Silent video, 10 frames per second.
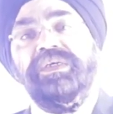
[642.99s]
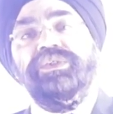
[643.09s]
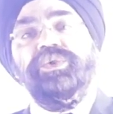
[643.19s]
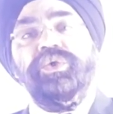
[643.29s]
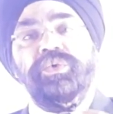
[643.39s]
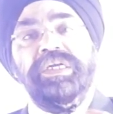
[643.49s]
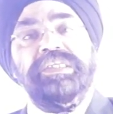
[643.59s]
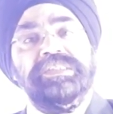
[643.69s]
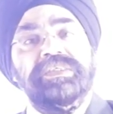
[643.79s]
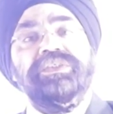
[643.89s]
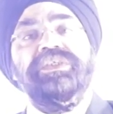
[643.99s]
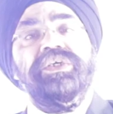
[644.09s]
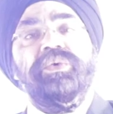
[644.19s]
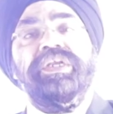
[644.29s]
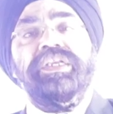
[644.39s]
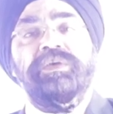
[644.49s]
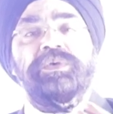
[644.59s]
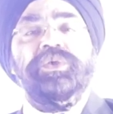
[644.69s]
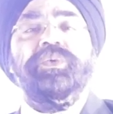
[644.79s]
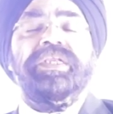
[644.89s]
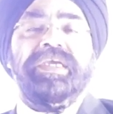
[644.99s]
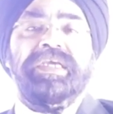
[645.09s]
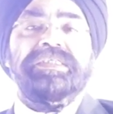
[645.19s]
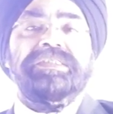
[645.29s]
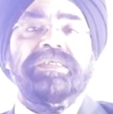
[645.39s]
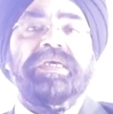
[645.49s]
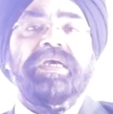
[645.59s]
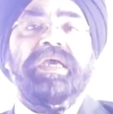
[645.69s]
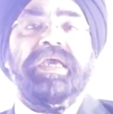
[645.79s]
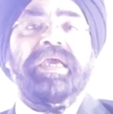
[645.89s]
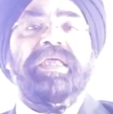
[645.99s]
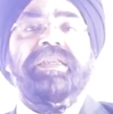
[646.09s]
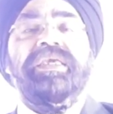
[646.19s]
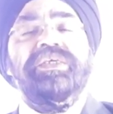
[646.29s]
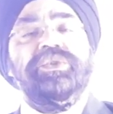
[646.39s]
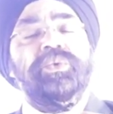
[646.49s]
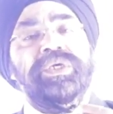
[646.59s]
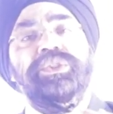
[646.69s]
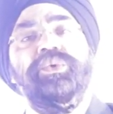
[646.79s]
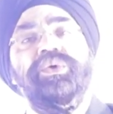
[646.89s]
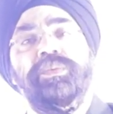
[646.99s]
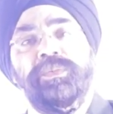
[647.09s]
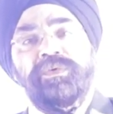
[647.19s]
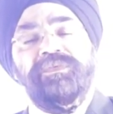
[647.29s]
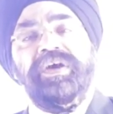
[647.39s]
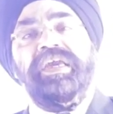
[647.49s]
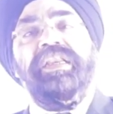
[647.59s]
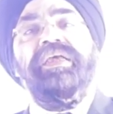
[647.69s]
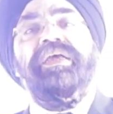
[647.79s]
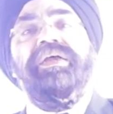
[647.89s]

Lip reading: So you are discussing your individual case, and he is going through your profile,